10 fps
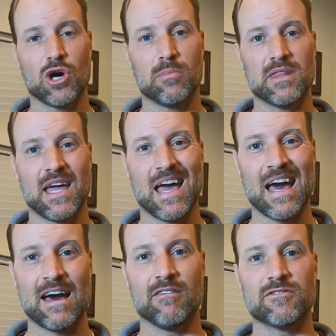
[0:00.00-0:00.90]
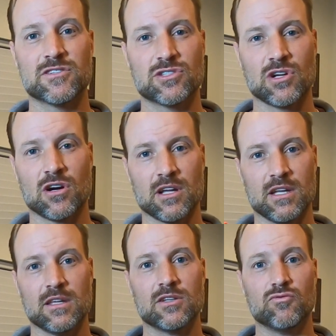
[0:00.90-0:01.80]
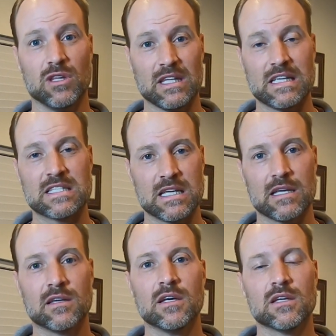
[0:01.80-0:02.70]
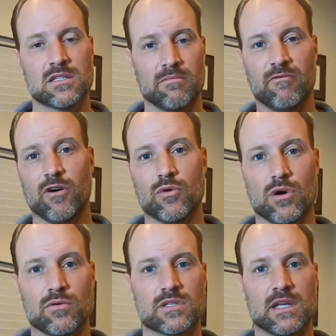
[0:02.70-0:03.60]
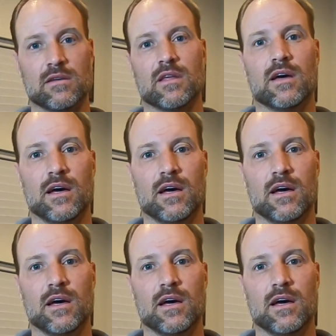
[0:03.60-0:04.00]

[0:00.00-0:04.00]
but they have started releasing some photos and